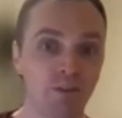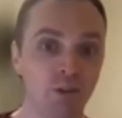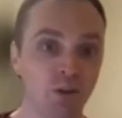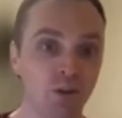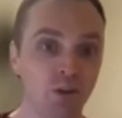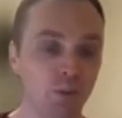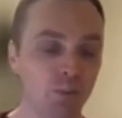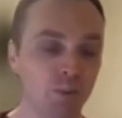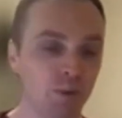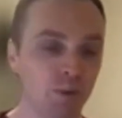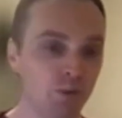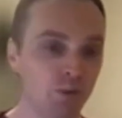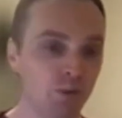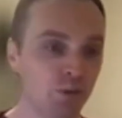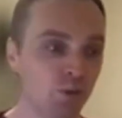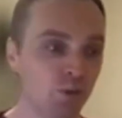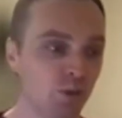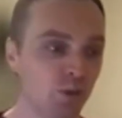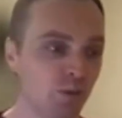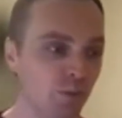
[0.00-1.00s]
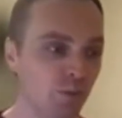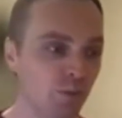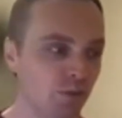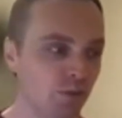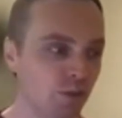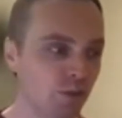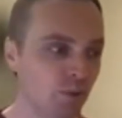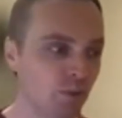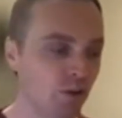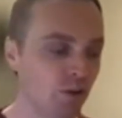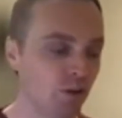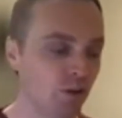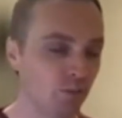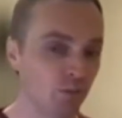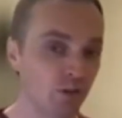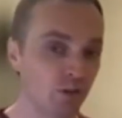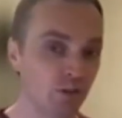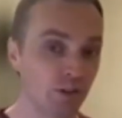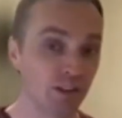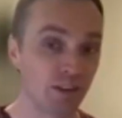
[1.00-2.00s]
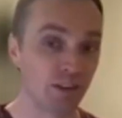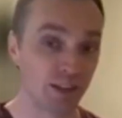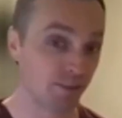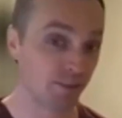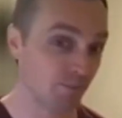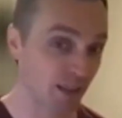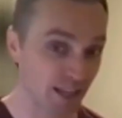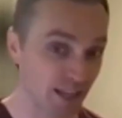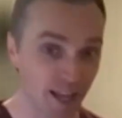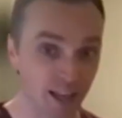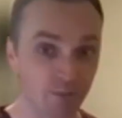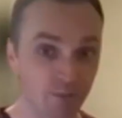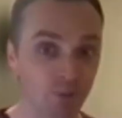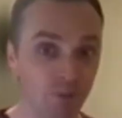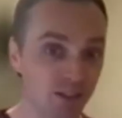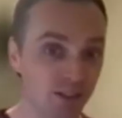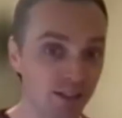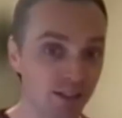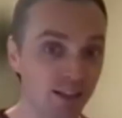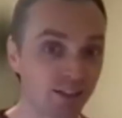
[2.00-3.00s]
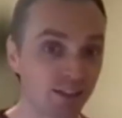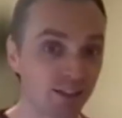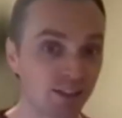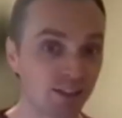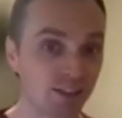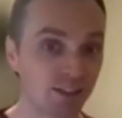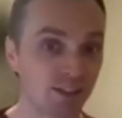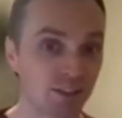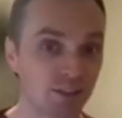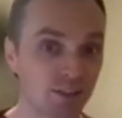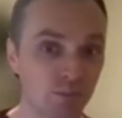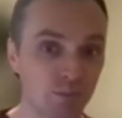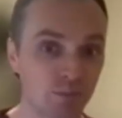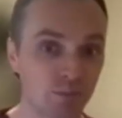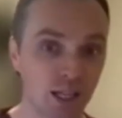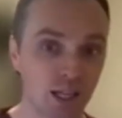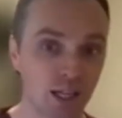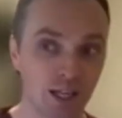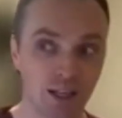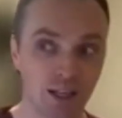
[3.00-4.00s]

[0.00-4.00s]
You know, I'm just doing a bit of a poke and prod around. They gave me a test system.